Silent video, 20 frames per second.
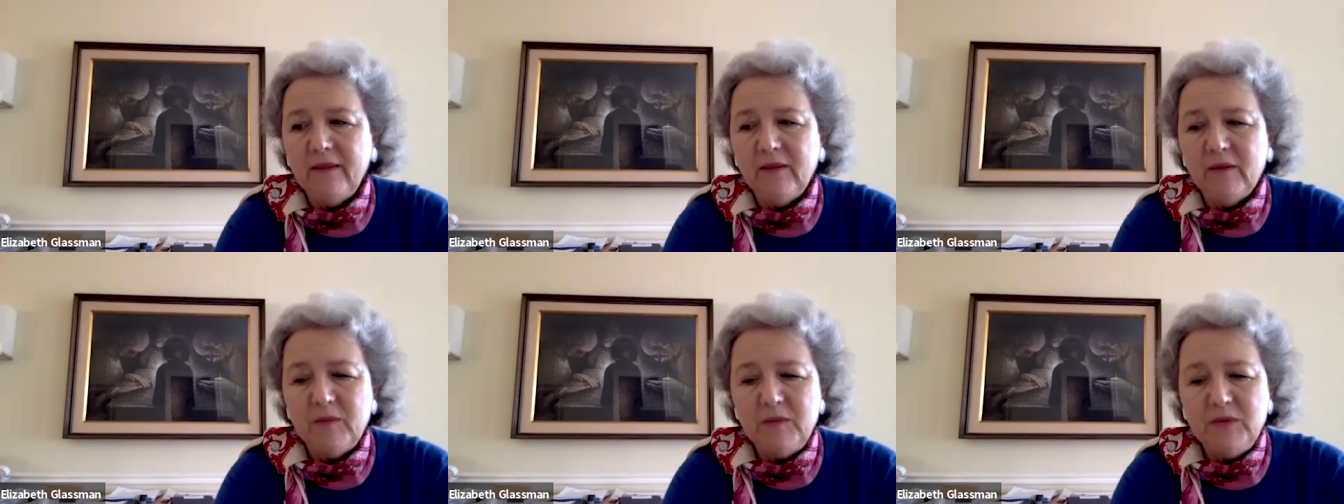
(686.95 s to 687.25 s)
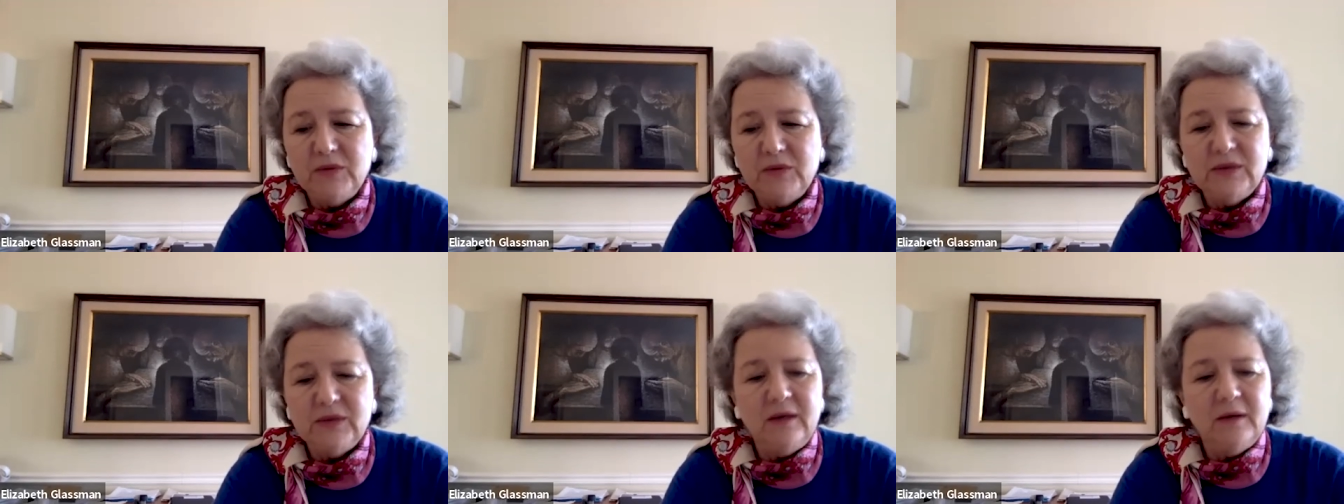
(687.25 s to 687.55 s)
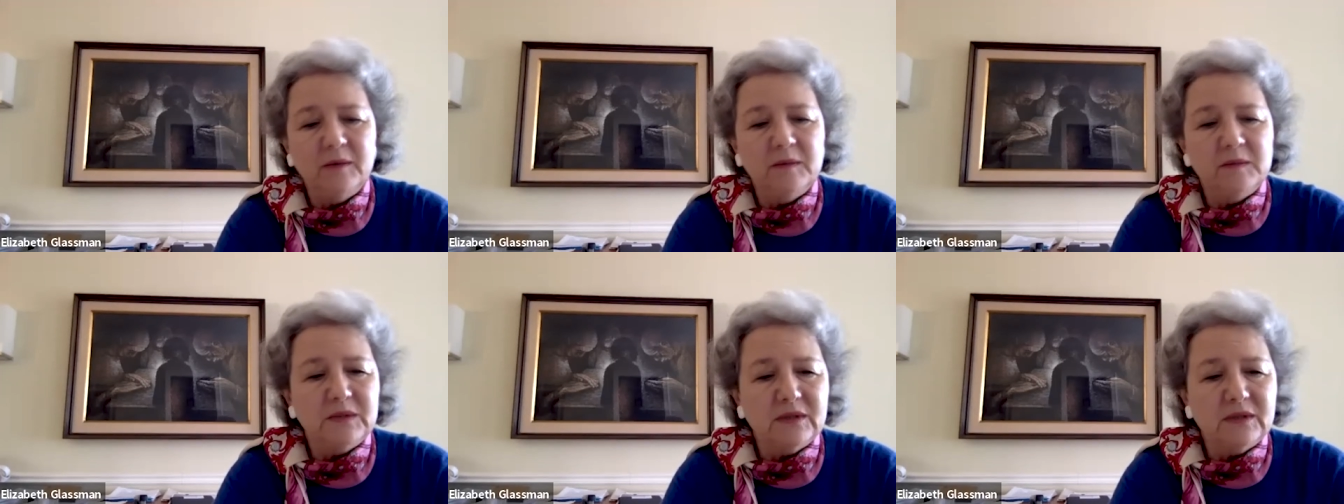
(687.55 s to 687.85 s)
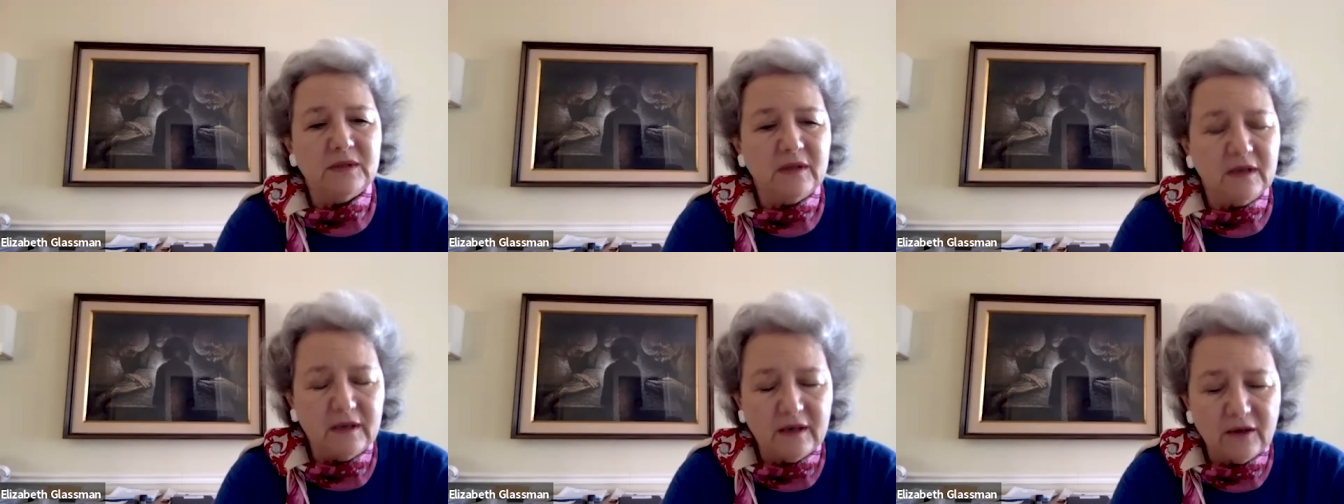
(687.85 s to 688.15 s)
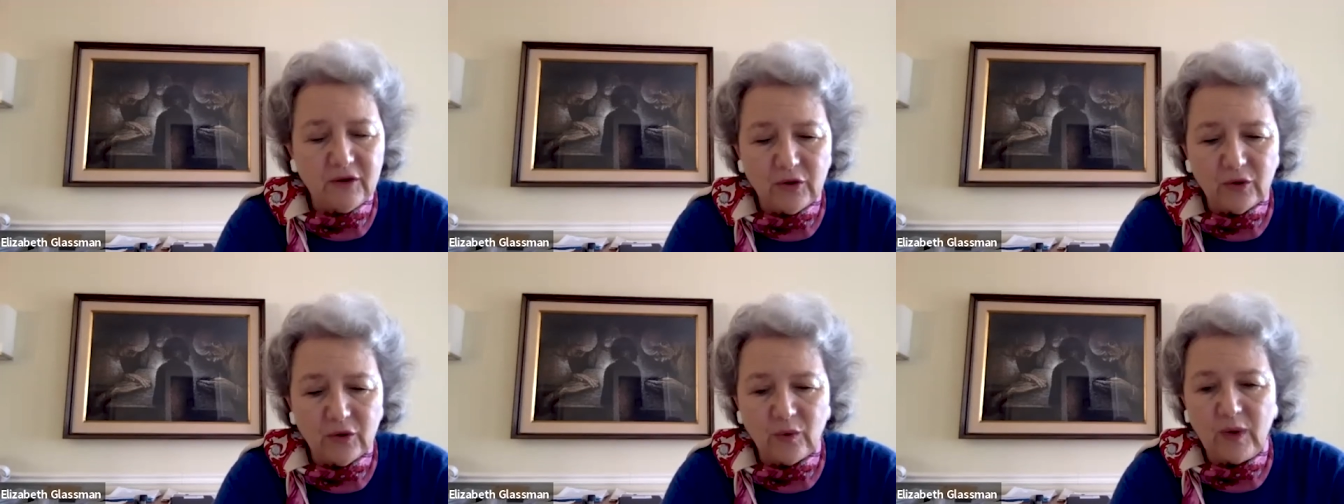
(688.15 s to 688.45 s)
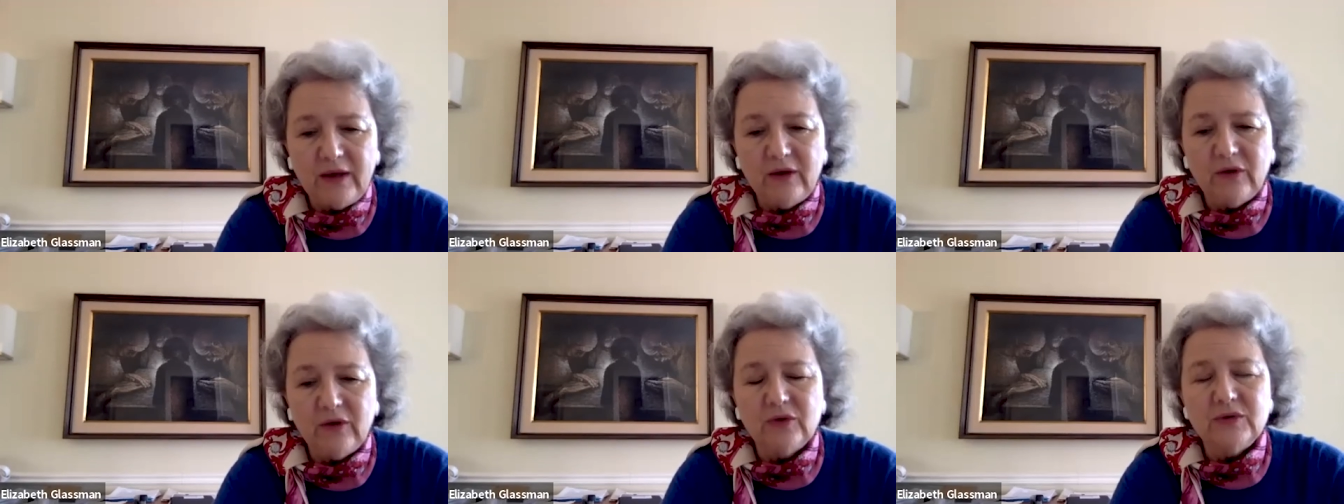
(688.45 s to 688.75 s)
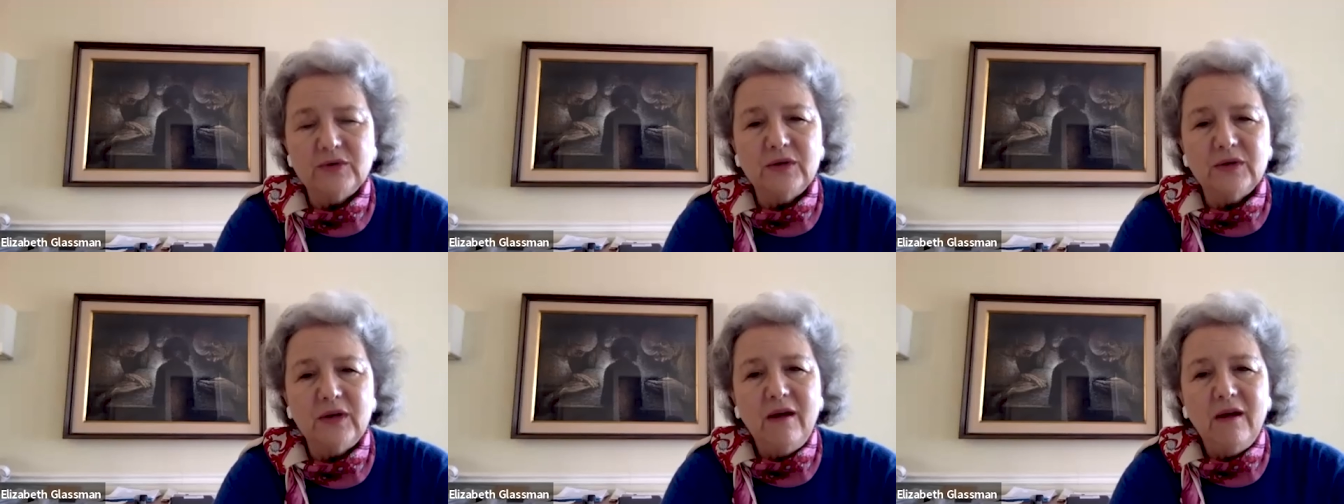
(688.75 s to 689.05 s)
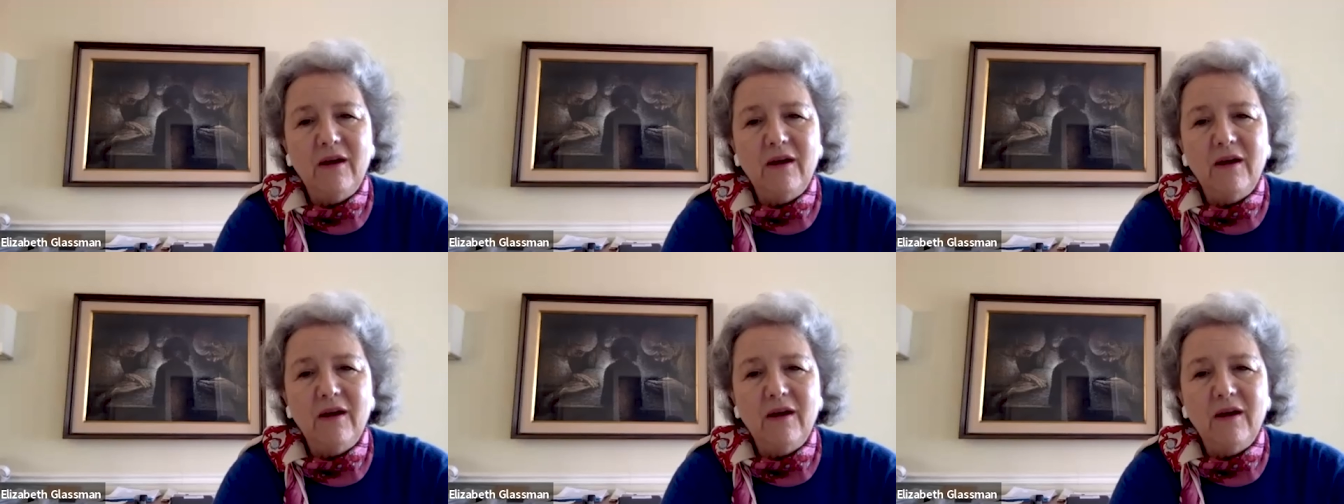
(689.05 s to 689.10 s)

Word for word: the museums, the curators,